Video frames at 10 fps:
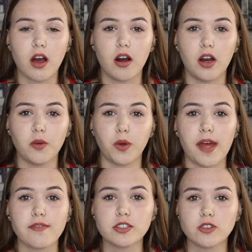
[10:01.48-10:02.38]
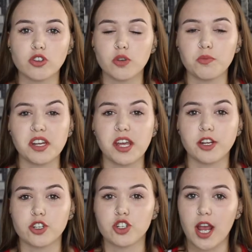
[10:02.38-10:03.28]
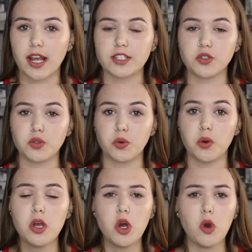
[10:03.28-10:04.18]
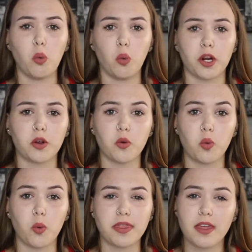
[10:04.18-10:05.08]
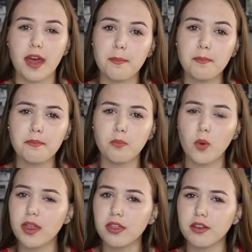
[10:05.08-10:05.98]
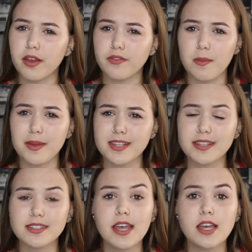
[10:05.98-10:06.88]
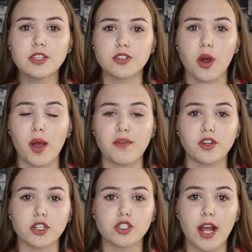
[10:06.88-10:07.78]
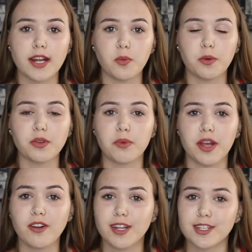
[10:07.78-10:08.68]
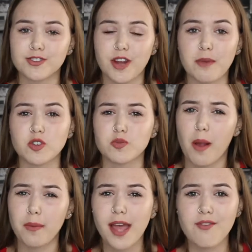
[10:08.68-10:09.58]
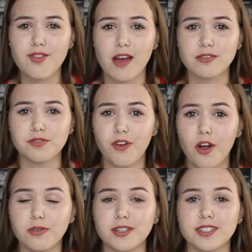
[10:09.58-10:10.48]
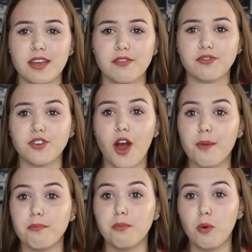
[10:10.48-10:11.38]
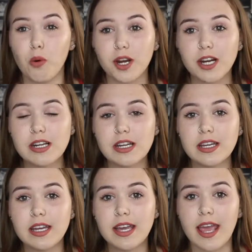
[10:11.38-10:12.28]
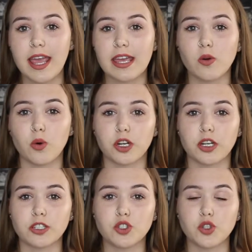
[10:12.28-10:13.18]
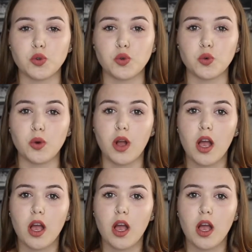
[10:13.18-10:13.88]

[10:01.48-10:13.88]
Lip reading: on whatever social media you're trying to work with them with, if that makes sense. So if you're trying to work with a brand on Instagram, you should probably have 1,000 followers, if not more, in order to